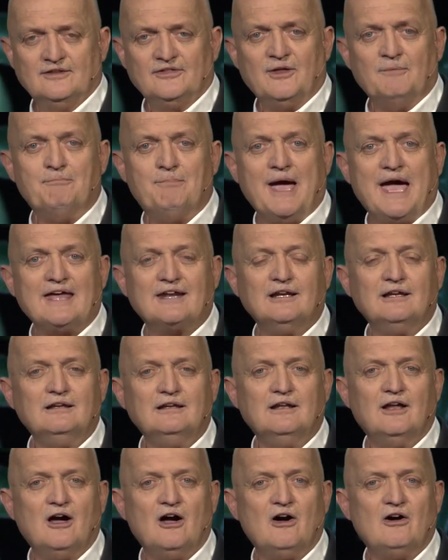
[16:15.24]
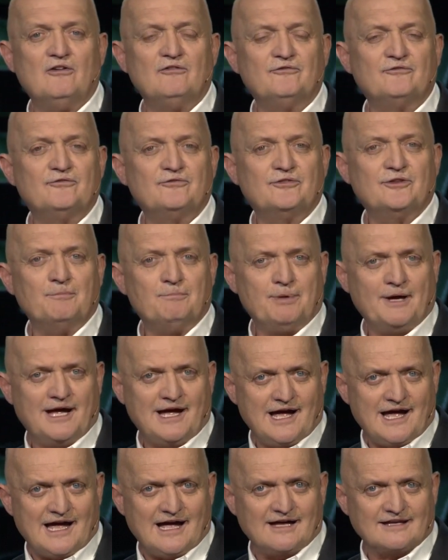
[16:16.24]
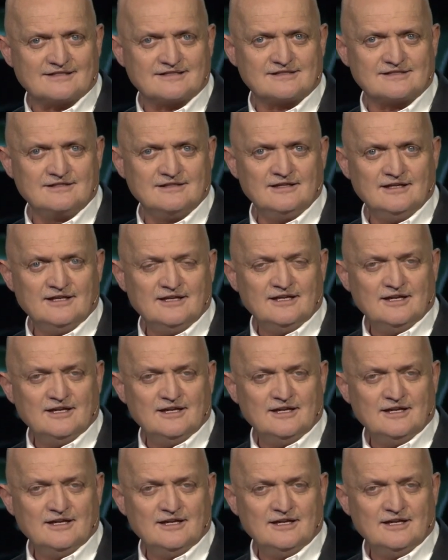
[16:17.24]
The battle of the past